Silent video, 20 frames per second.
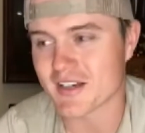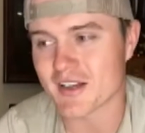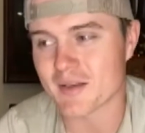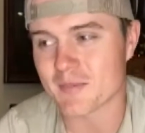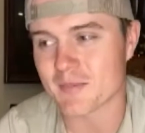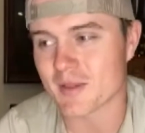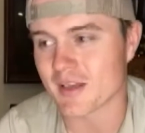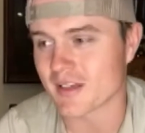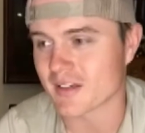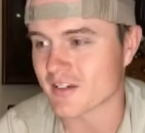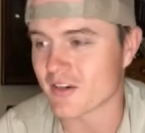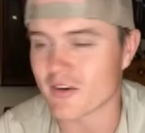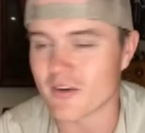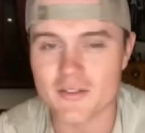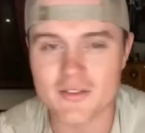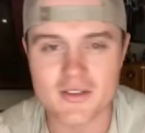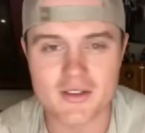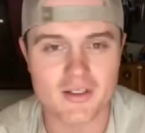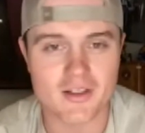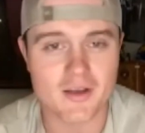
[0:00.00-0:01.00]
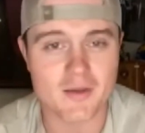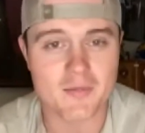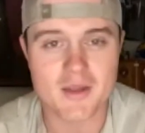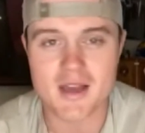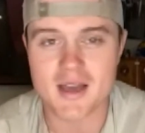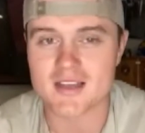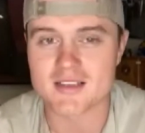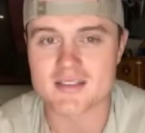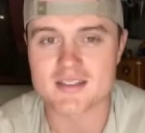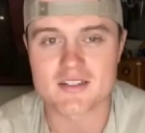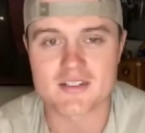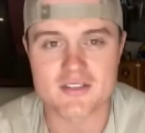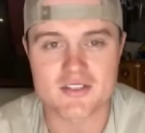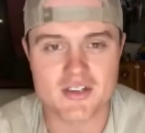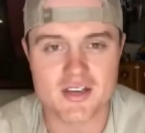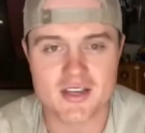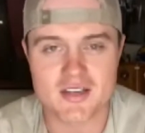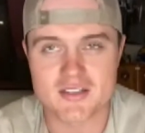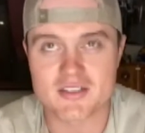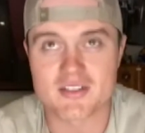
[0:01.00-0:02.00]
up like calling the Alumni
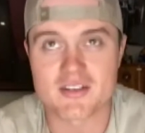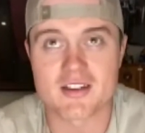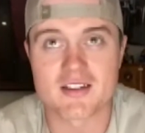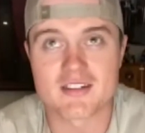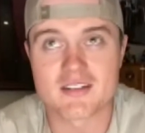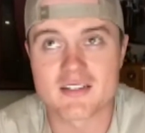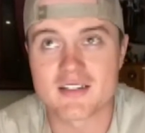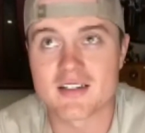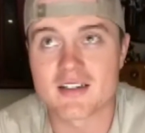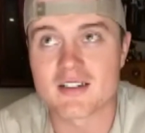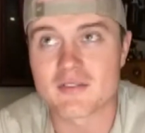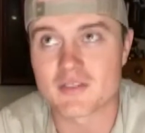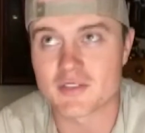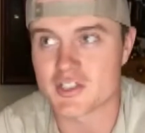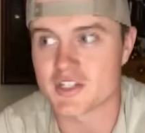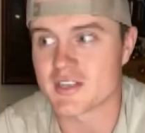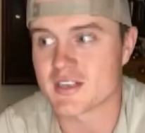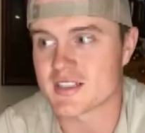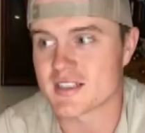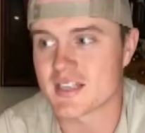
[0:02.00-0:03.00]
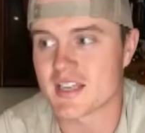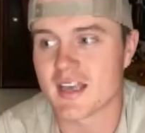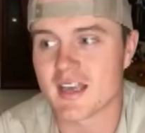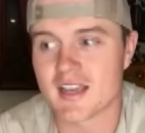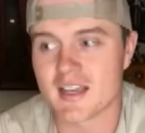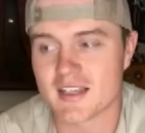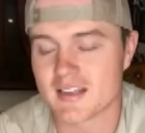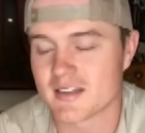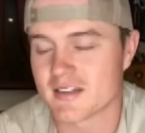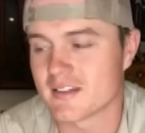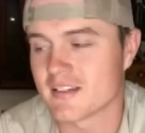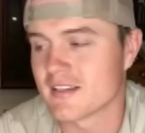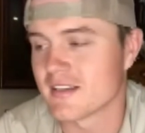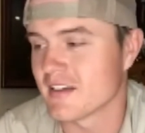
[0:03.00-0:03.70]
Association at Virginia Tech, and